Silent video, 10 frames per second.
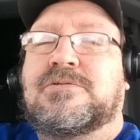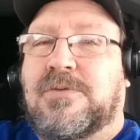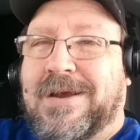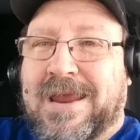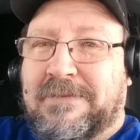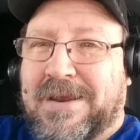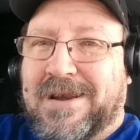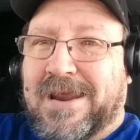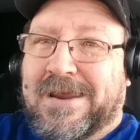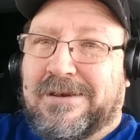So I came down
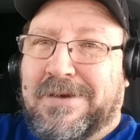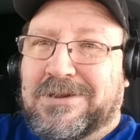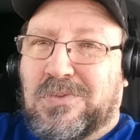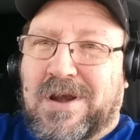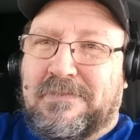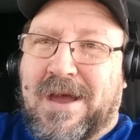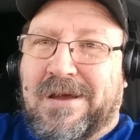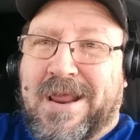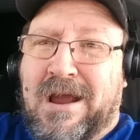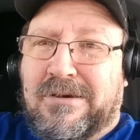that hill about 20 mile
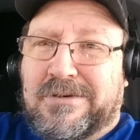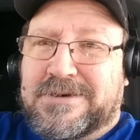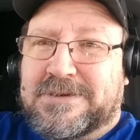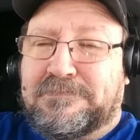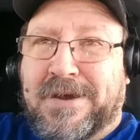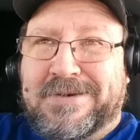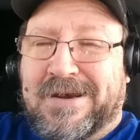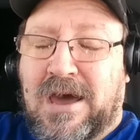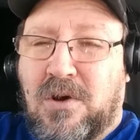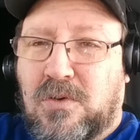an hour, just cutting
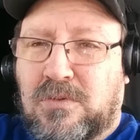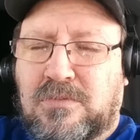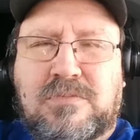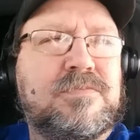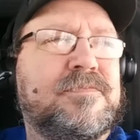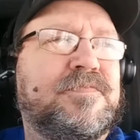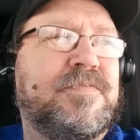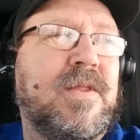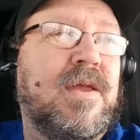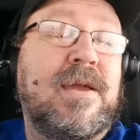along.
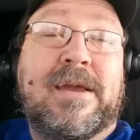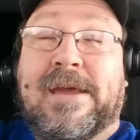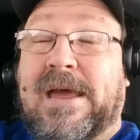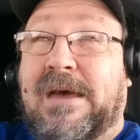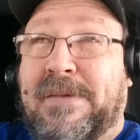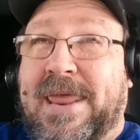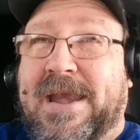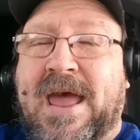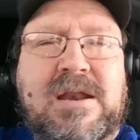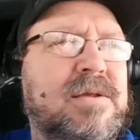I made it
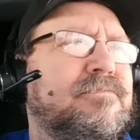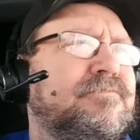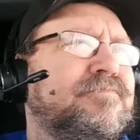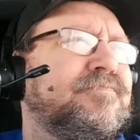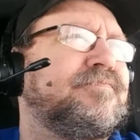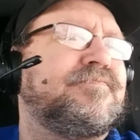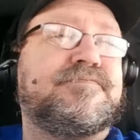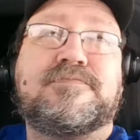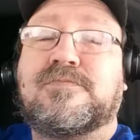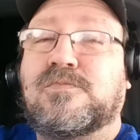down it
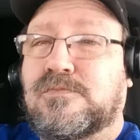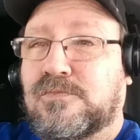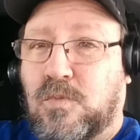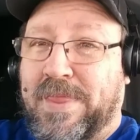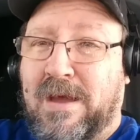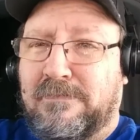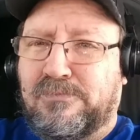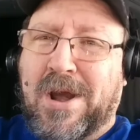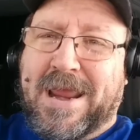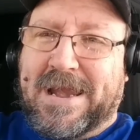without
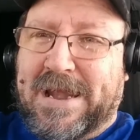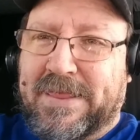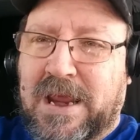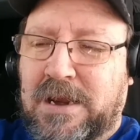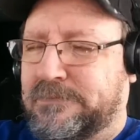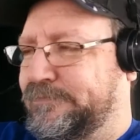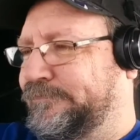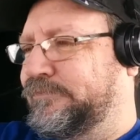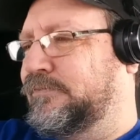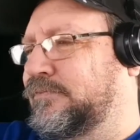breaking
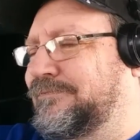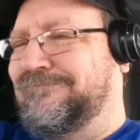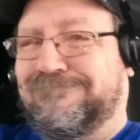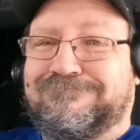anything.